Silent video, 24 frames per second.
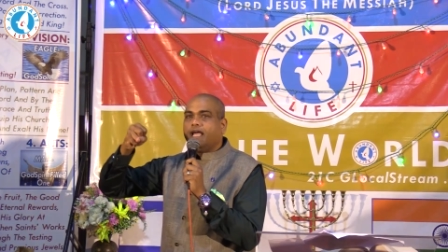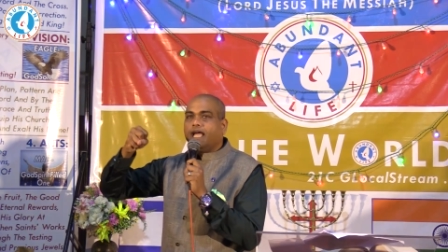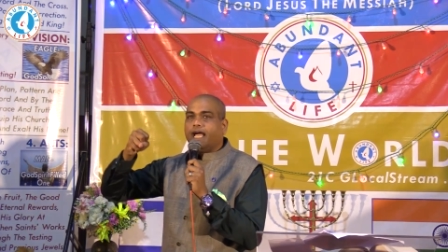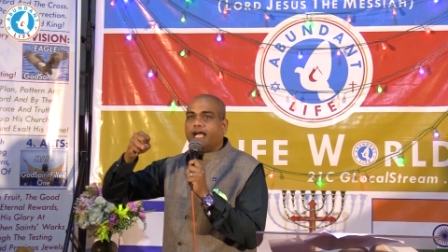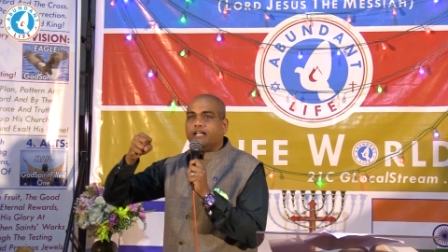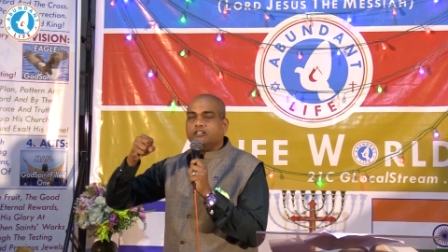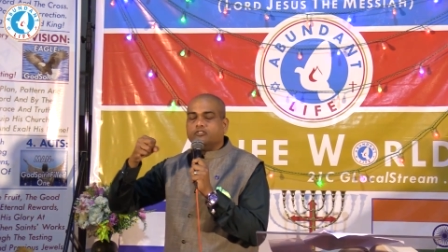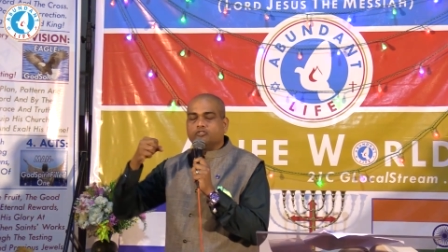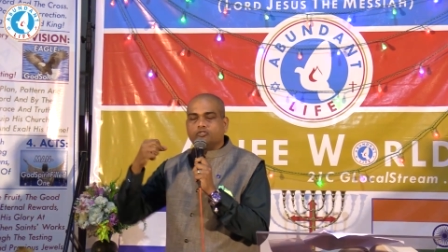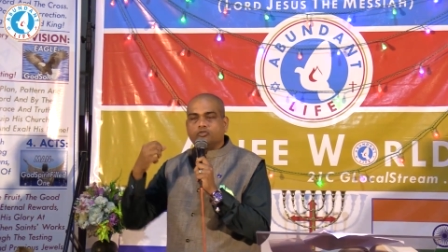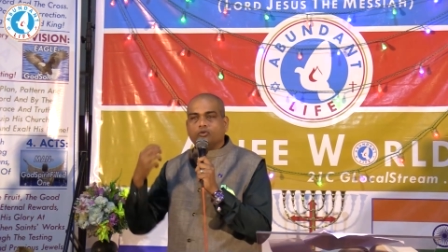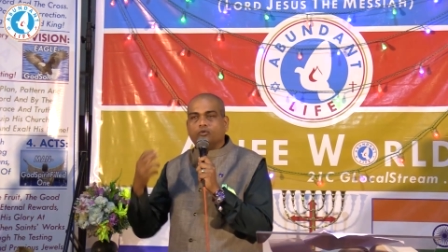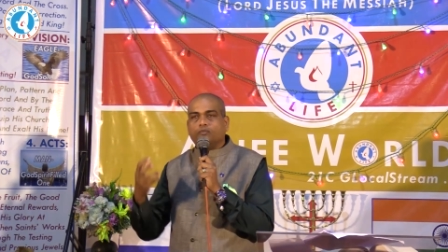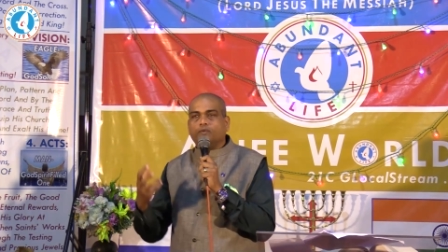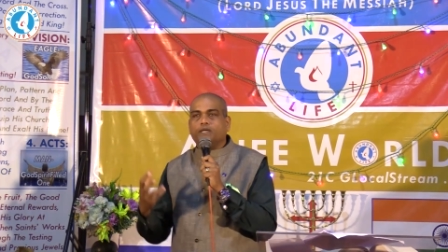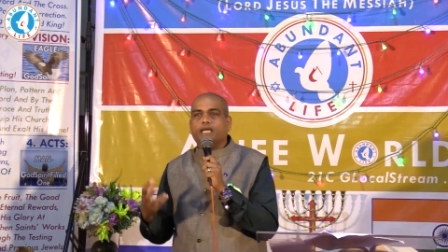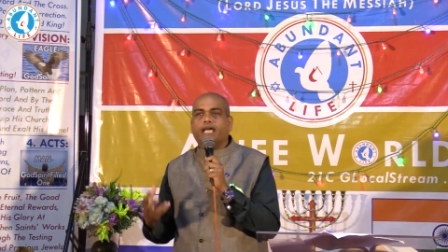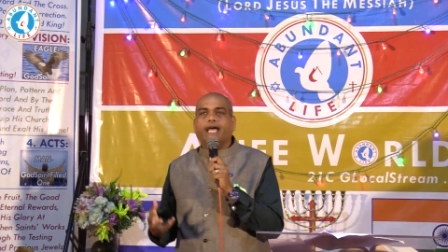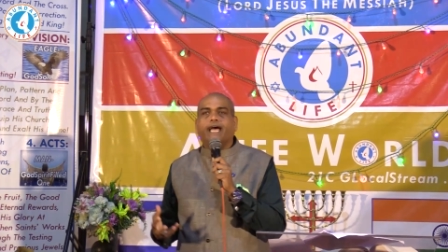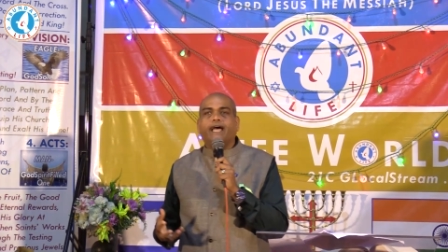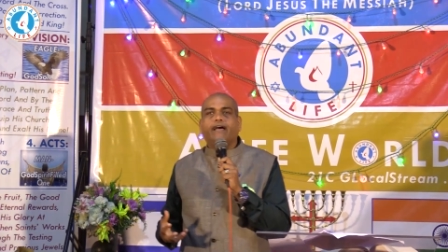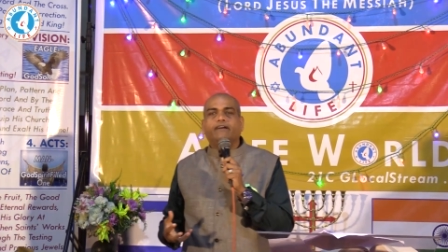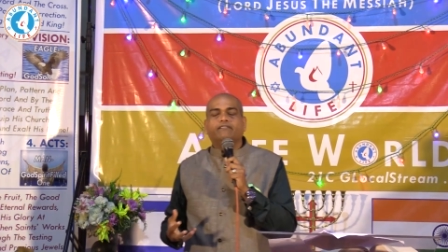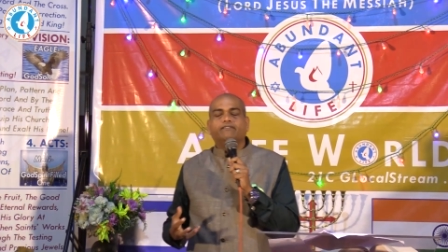And so we
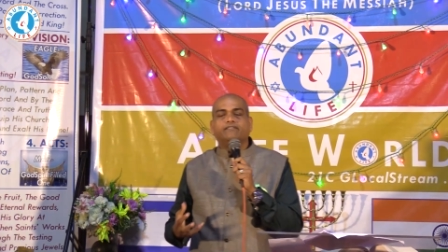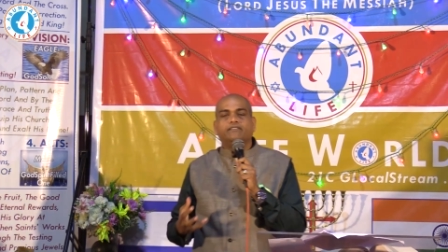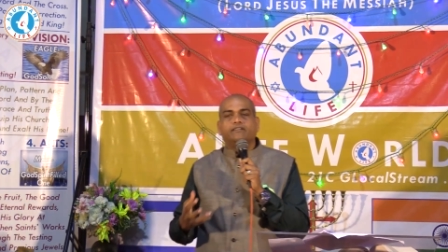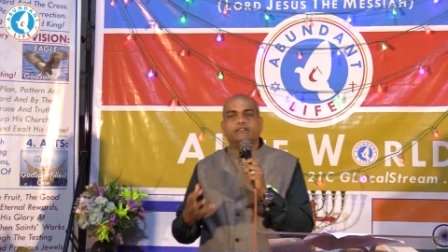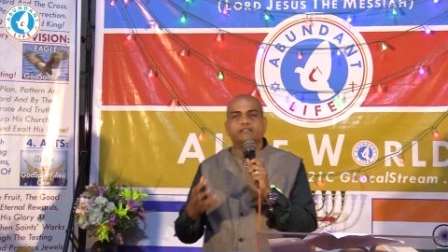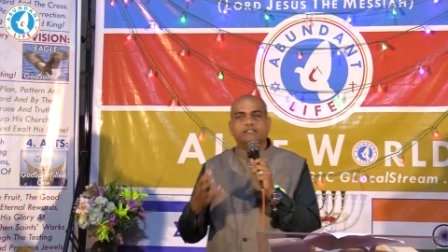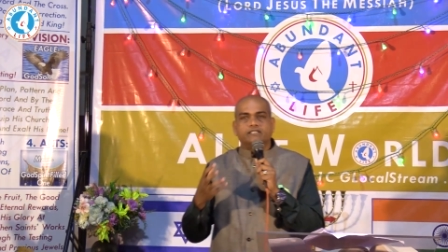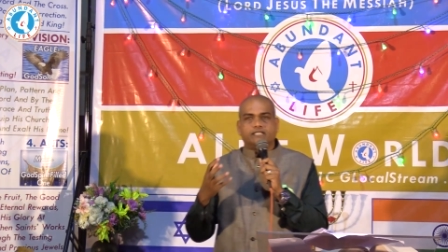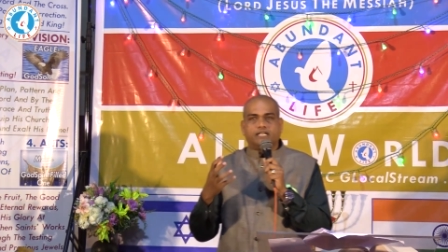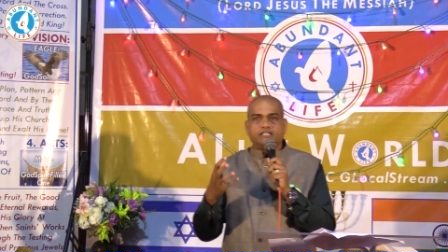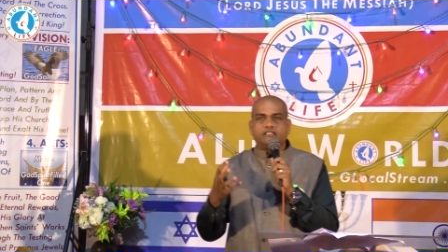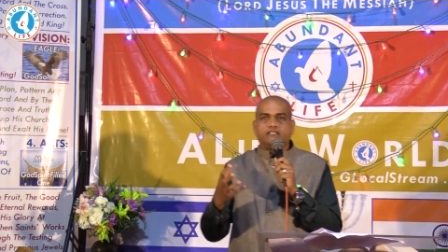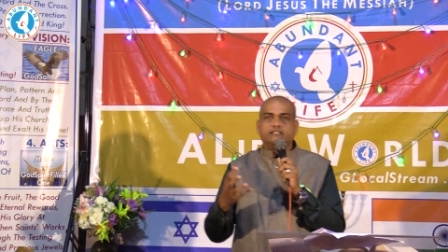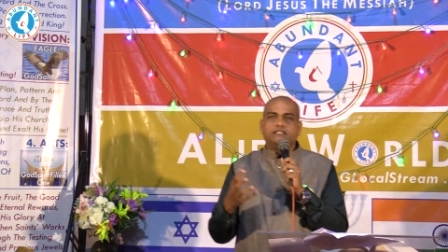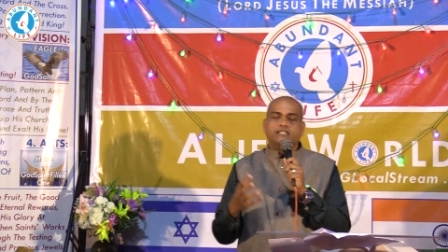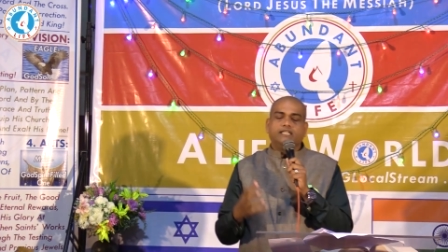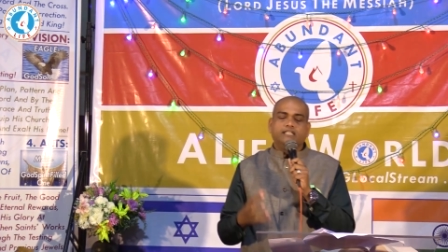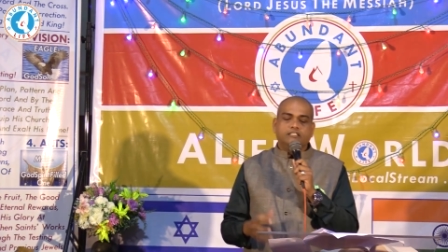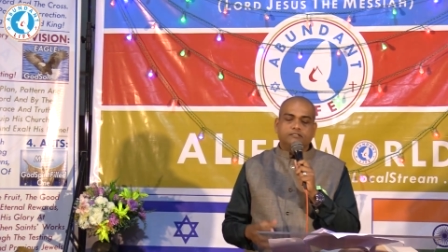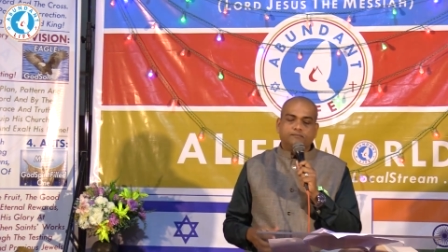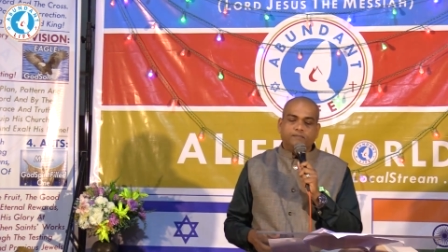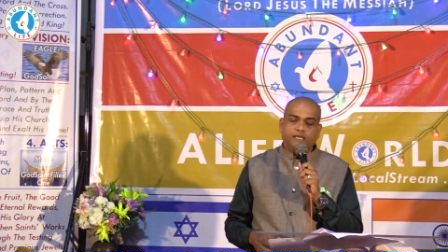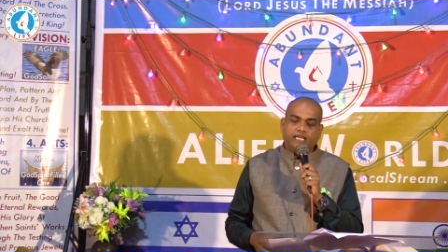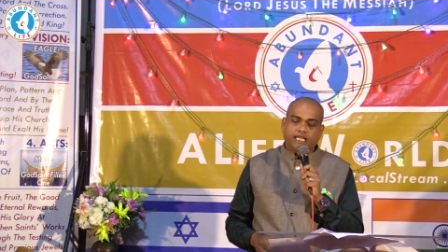have such
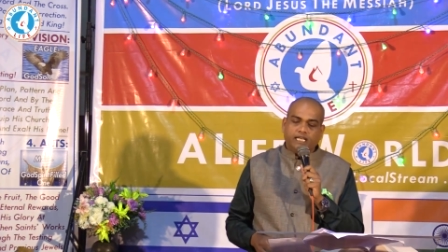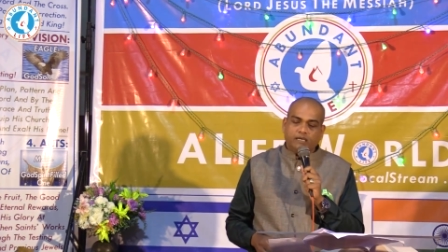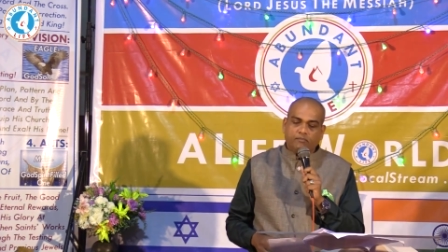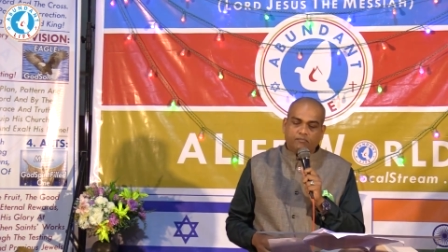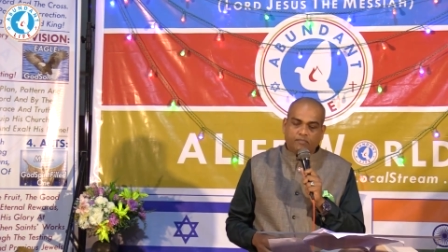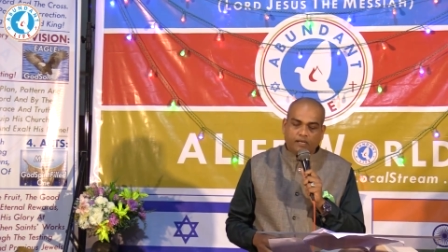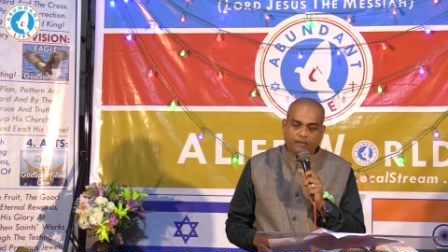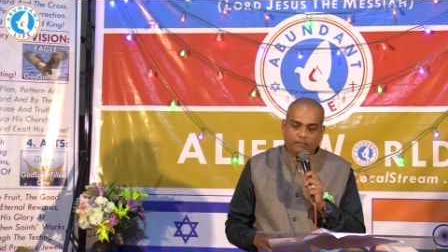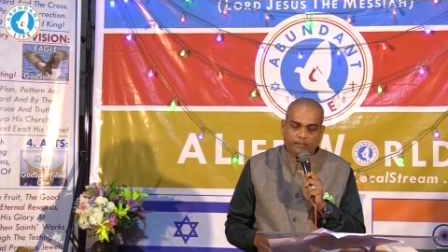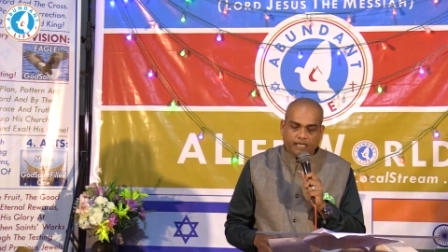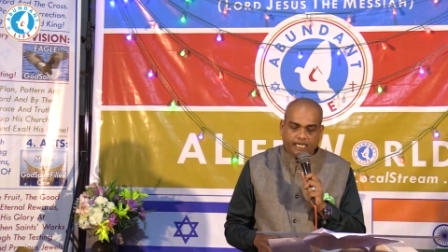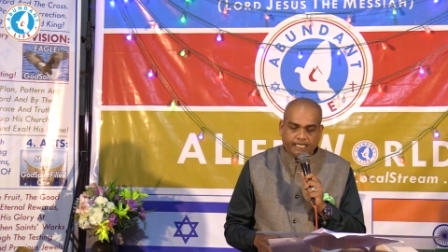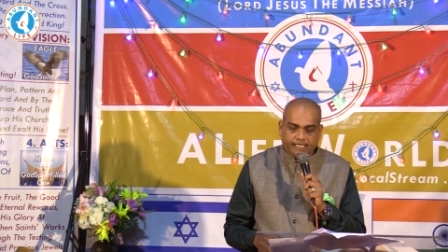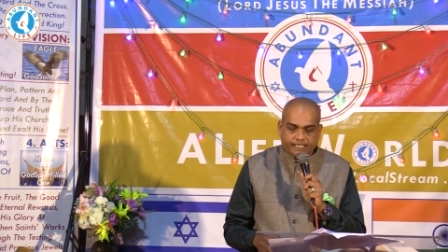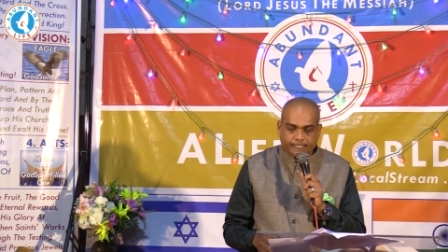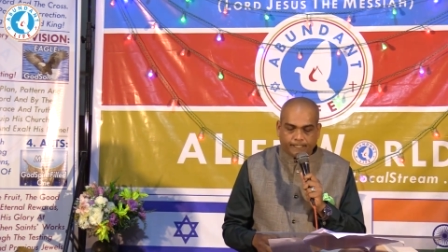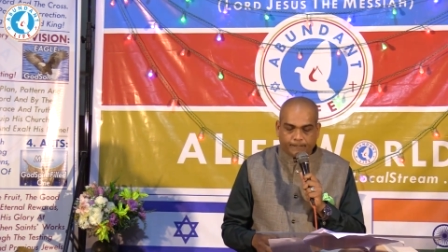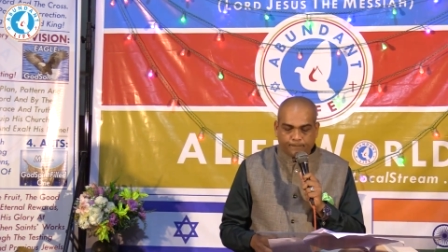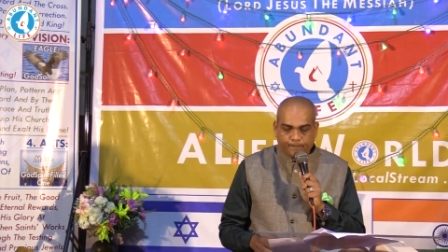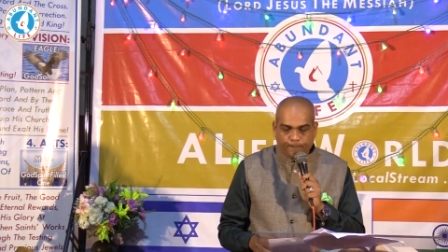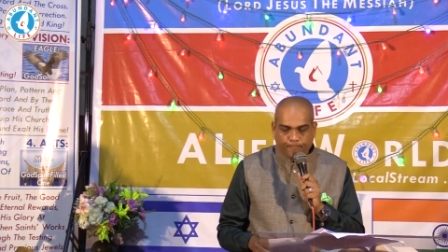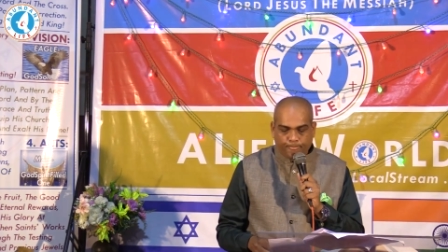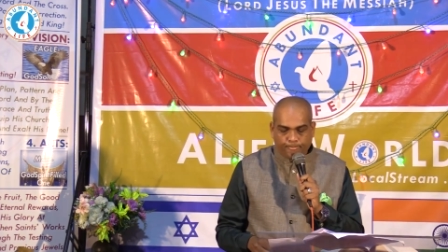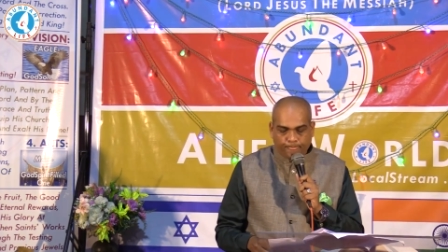things being
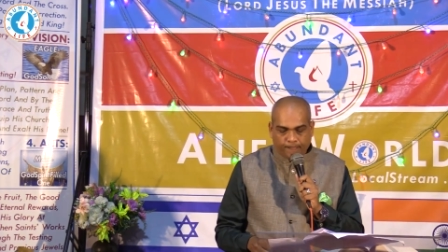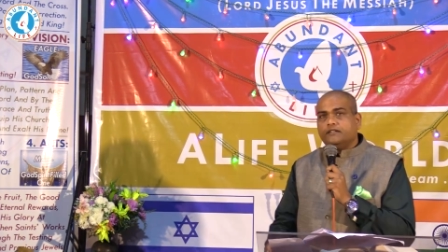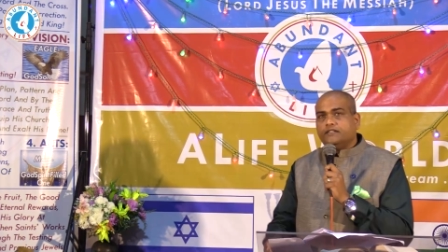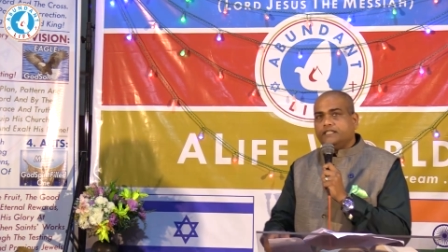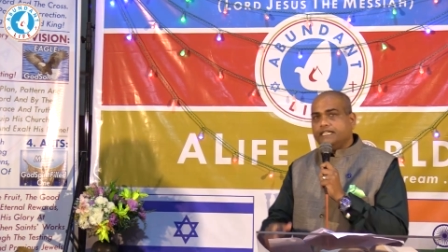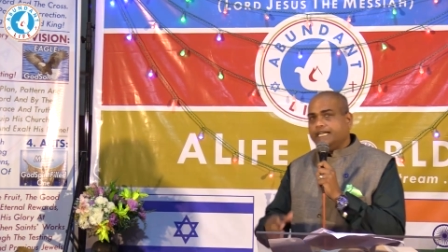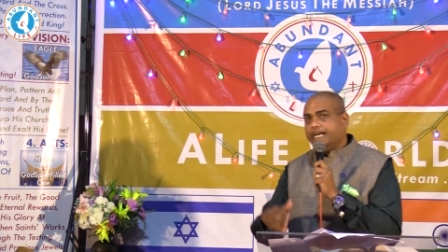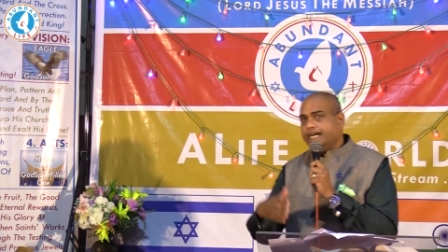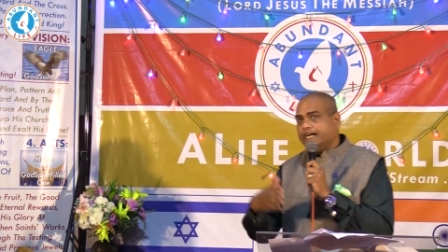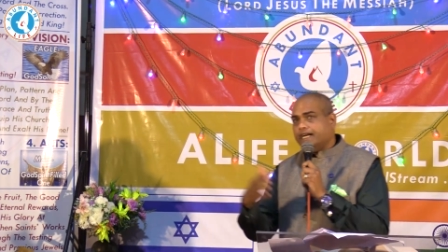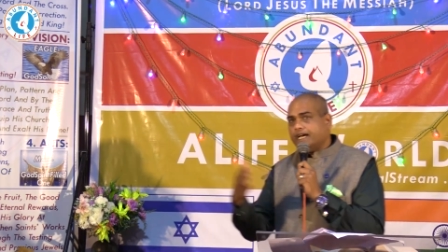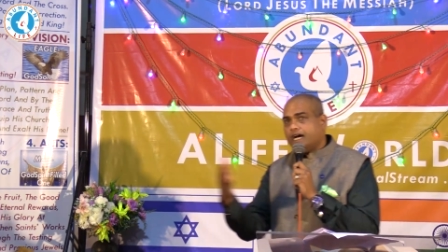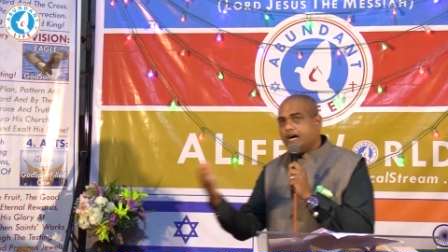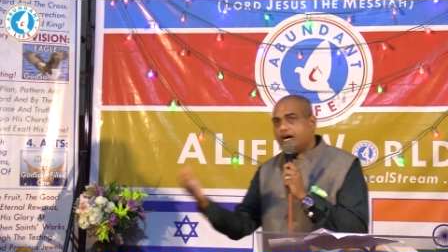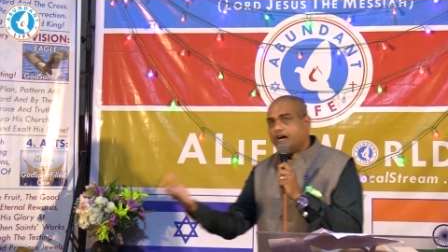implemented. Three and